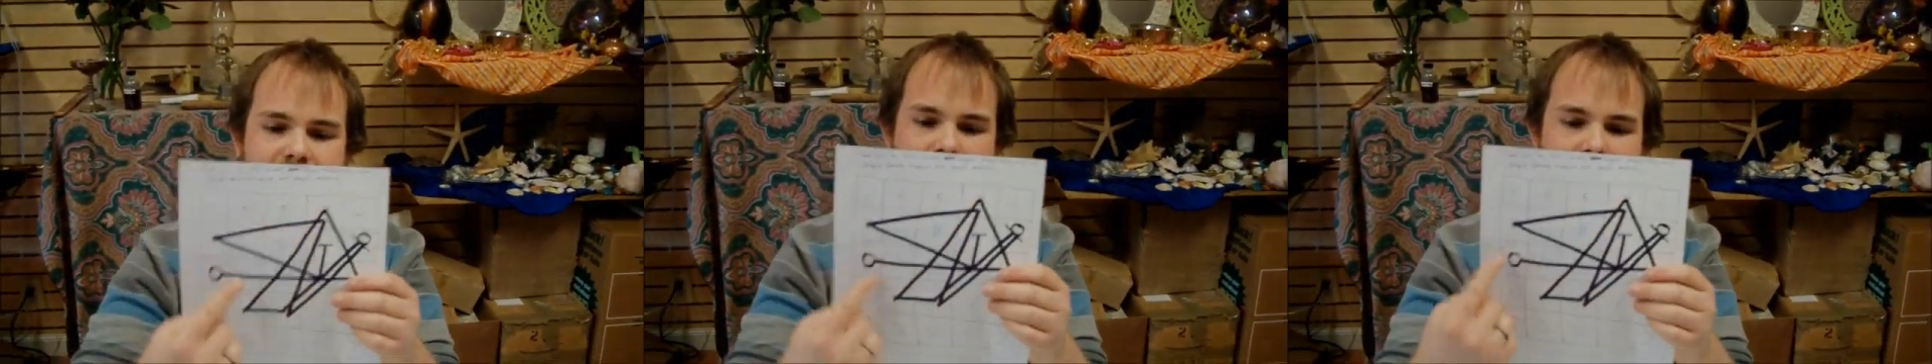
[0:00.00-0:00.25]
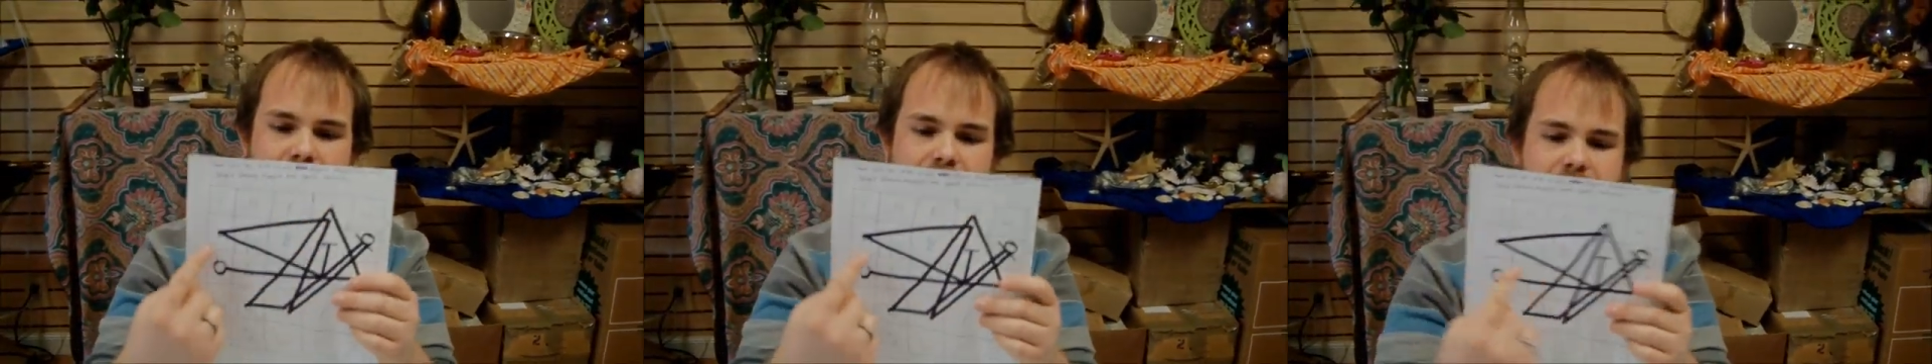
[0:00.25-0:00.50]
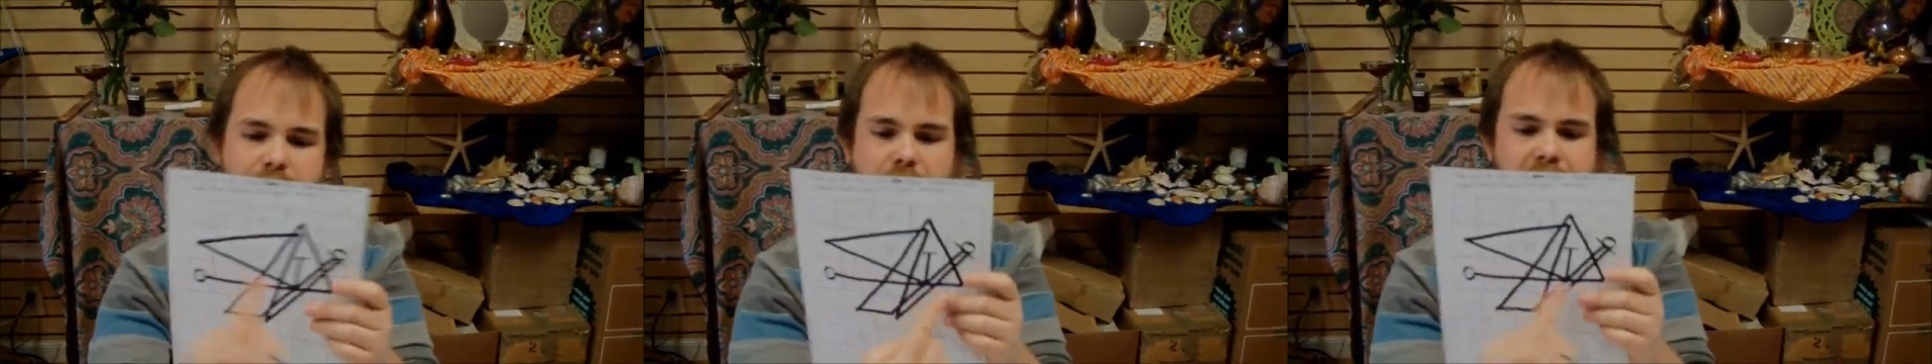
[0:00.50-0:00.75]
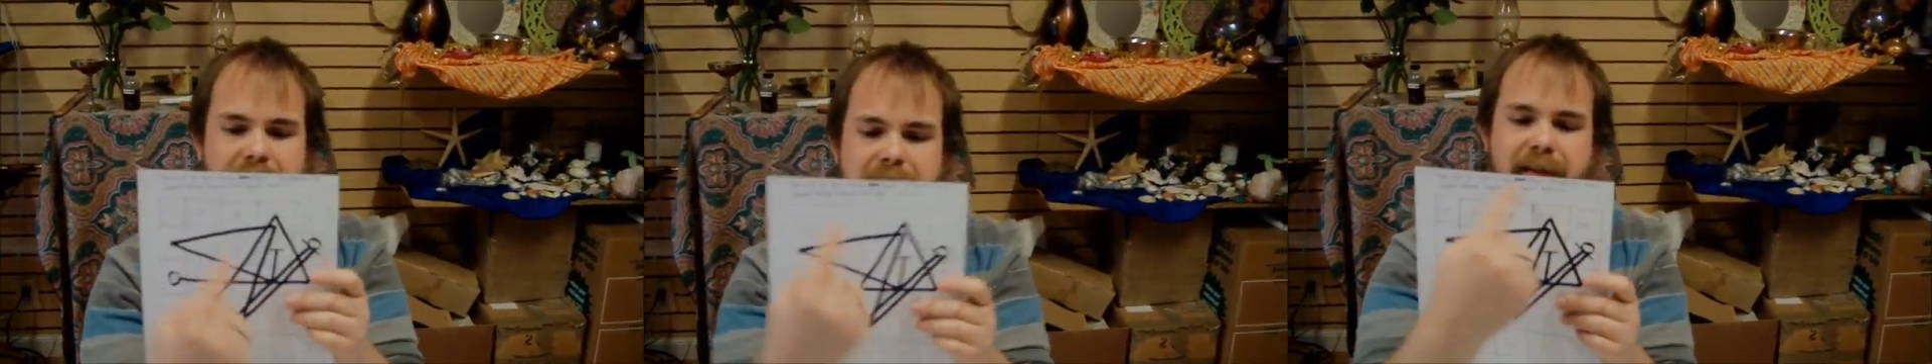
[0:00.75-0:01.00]
letters
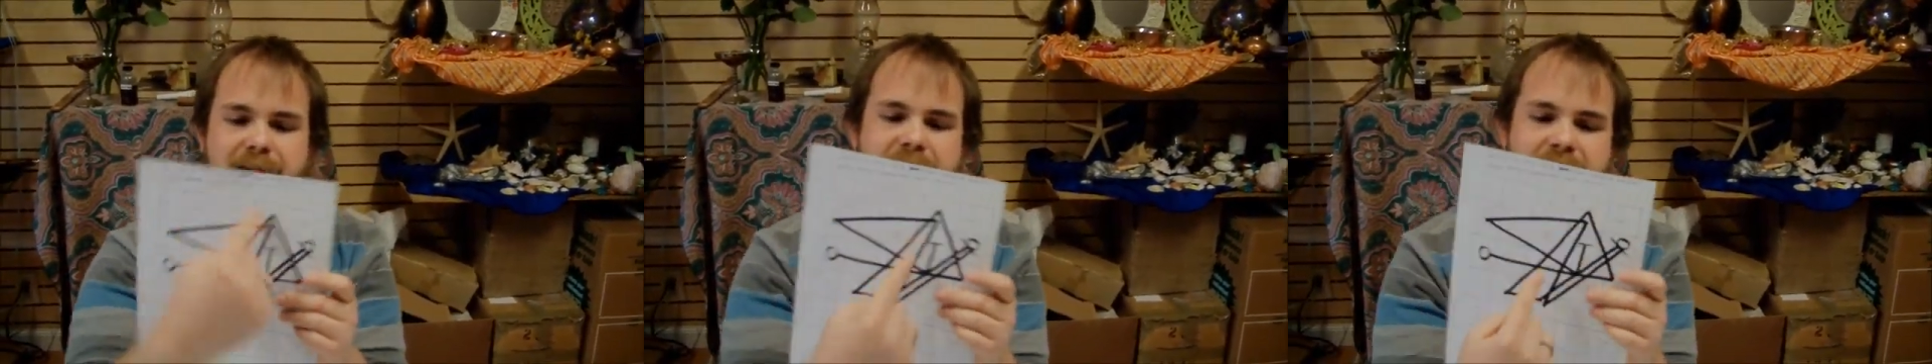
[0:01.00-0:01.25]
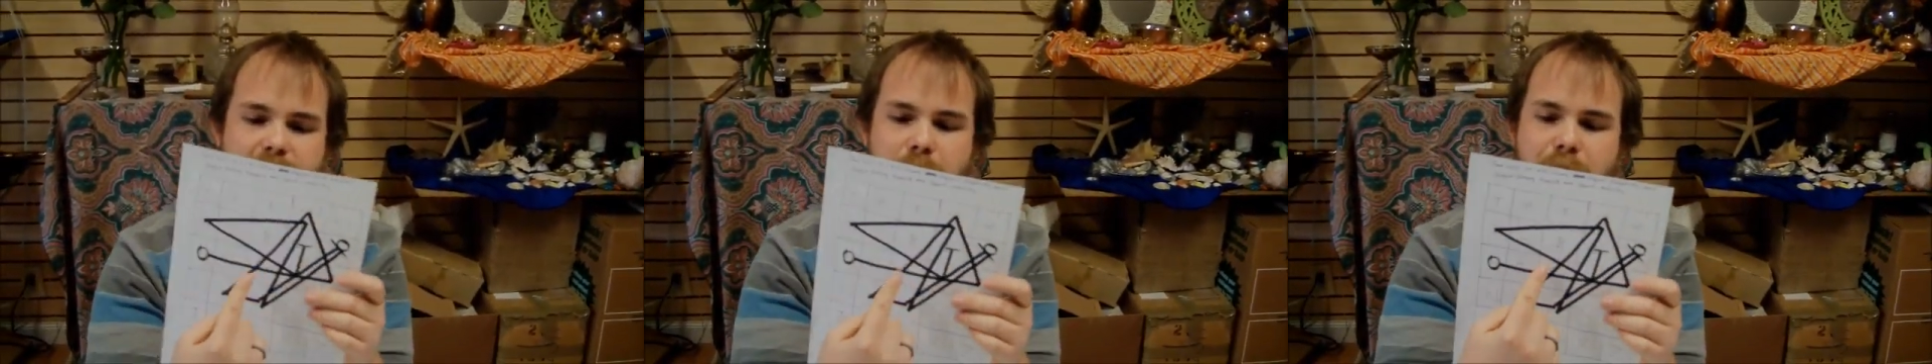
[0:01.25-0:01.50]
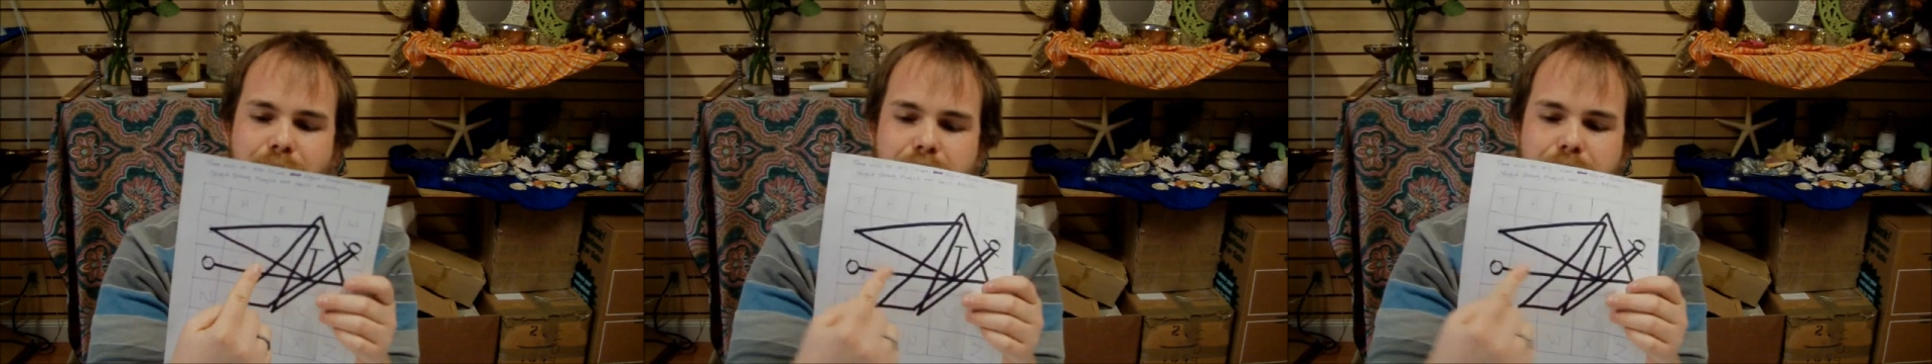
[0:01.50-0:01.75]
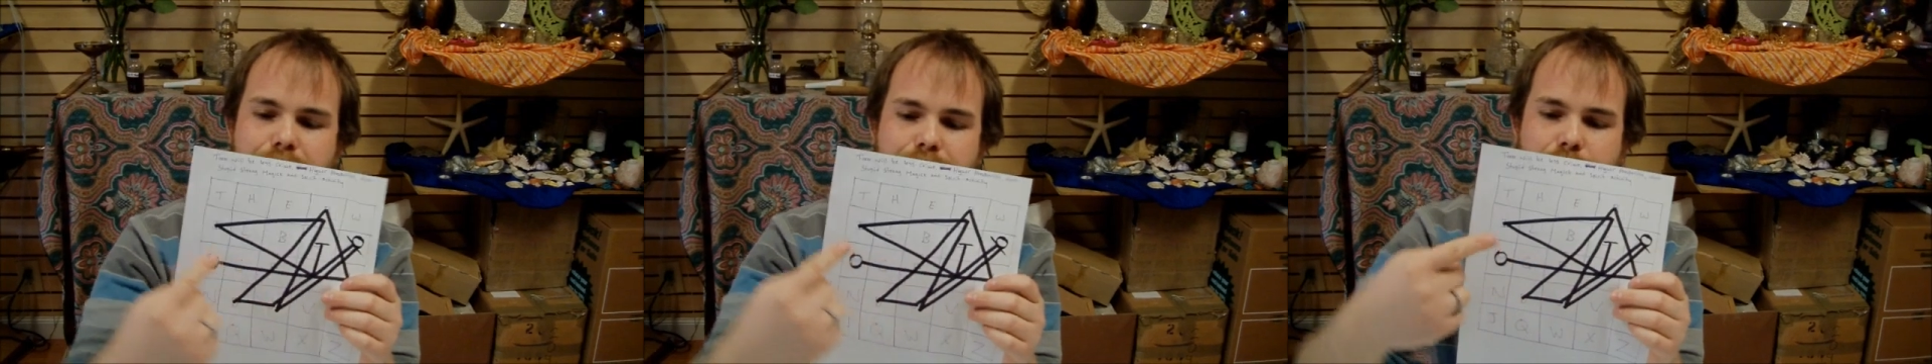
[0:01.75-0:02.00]
creates a
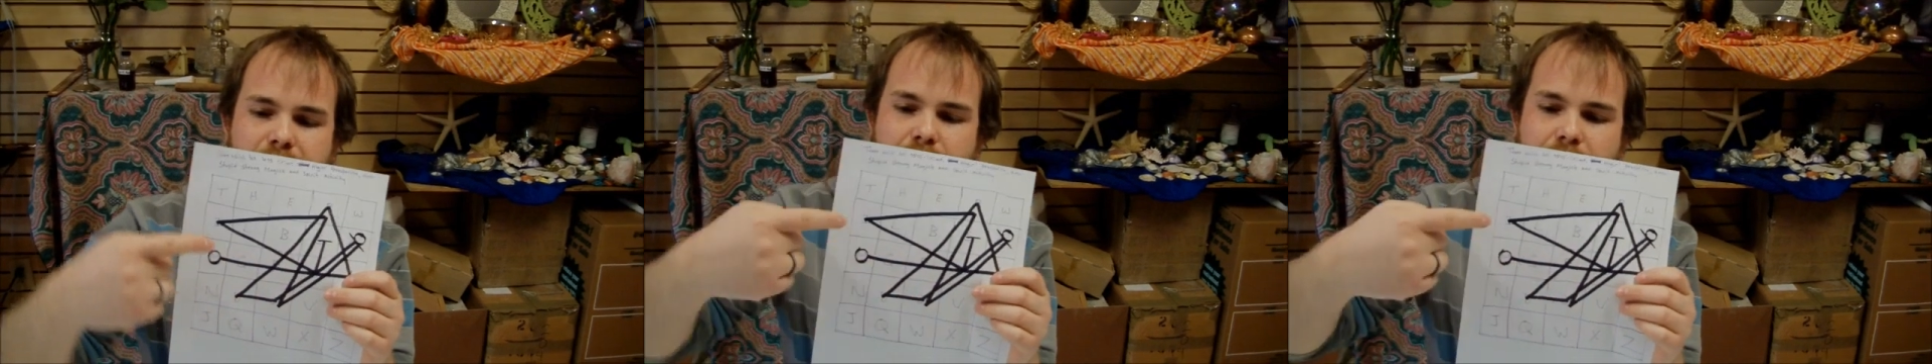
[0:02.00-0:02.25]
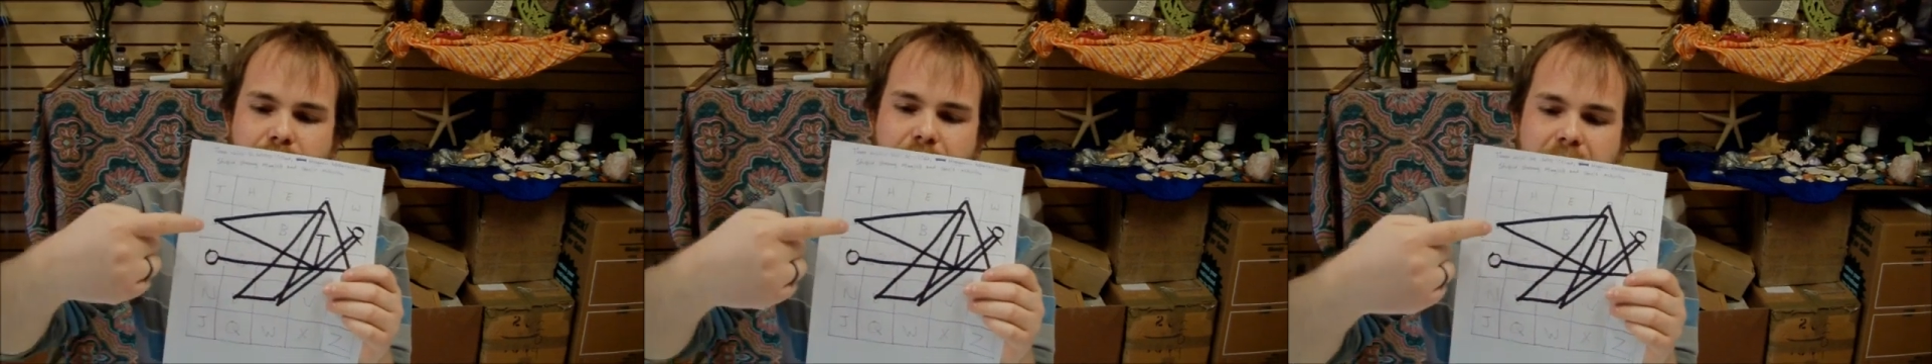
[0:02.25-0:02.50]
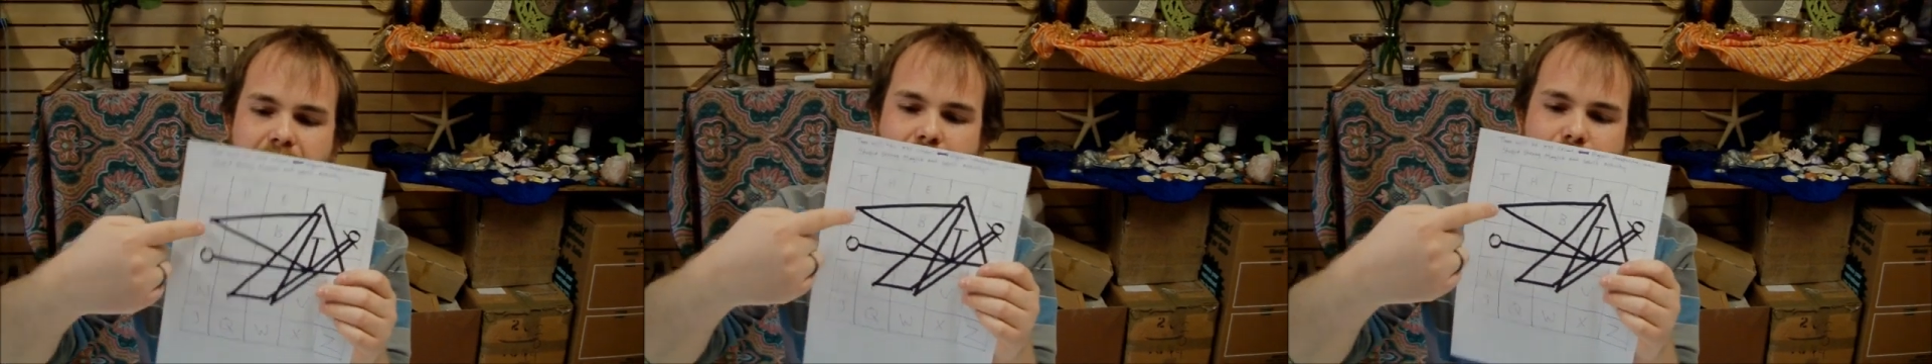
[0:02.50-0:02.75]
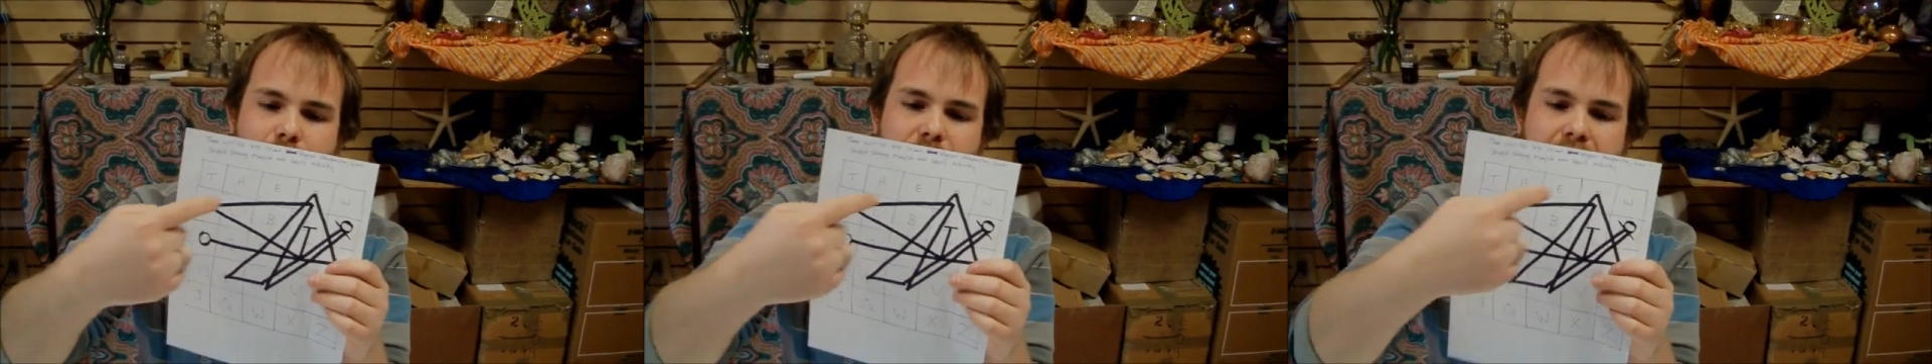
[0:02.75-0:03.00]
symbol, so we've gone
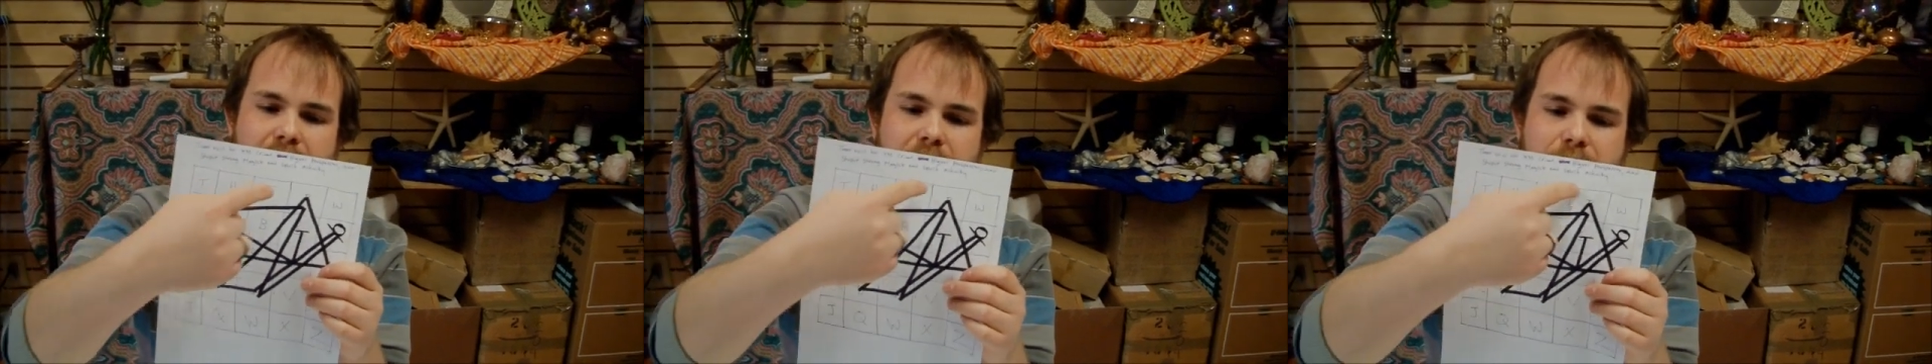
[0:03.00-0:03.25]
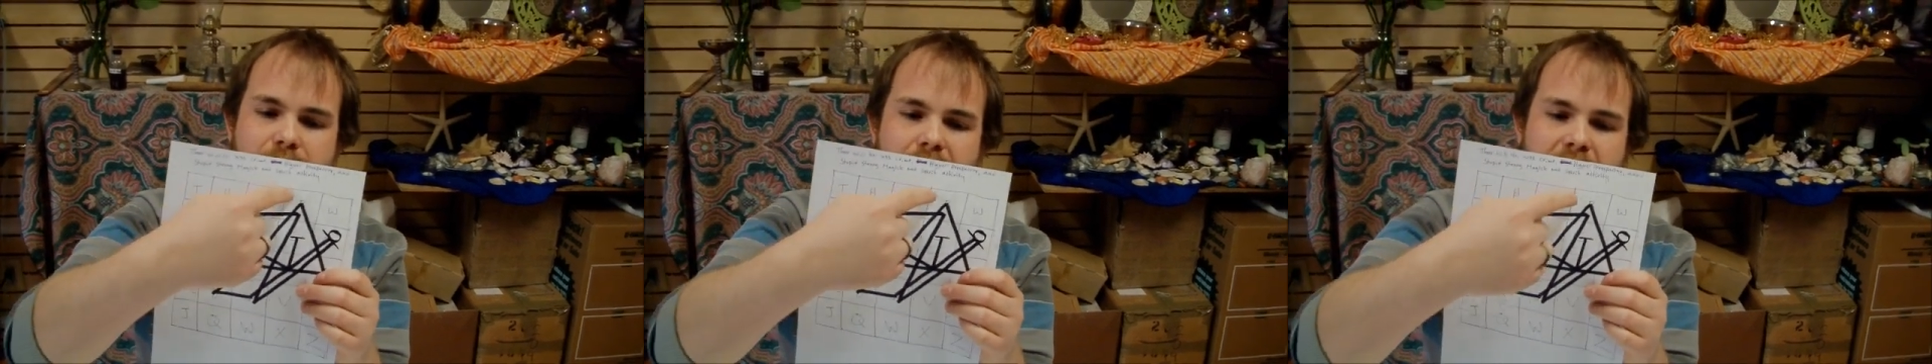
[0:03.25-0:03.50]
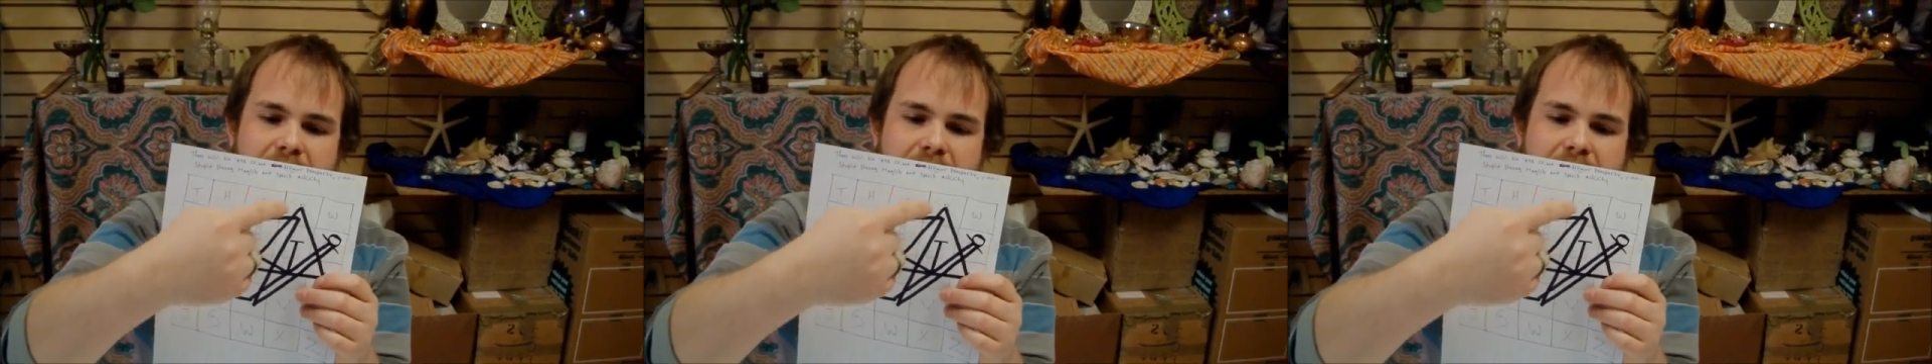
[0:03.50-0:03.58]
around and we've